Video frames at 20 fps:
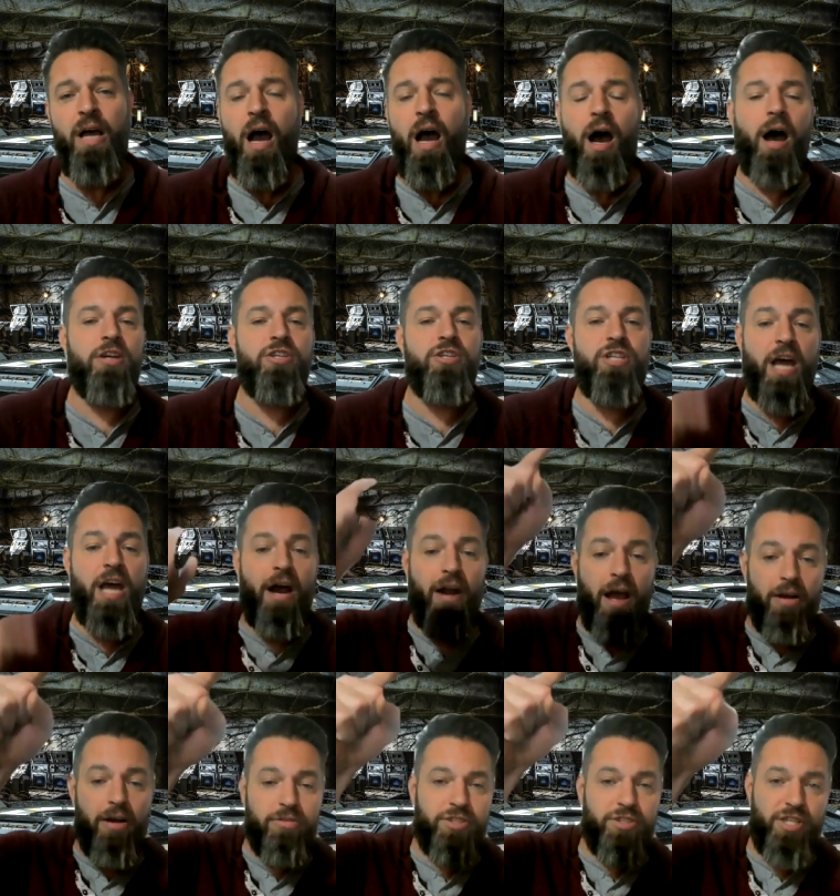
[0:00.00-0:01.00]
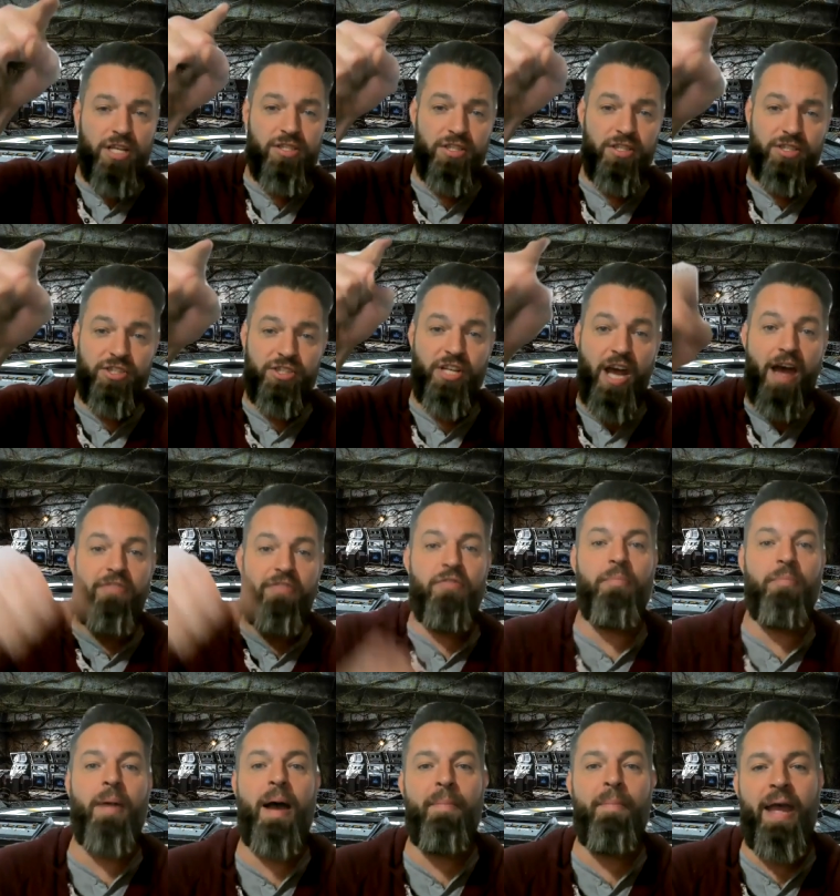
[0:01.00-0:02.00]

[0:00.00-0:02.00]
Uh, shout out Jesus Jeff, my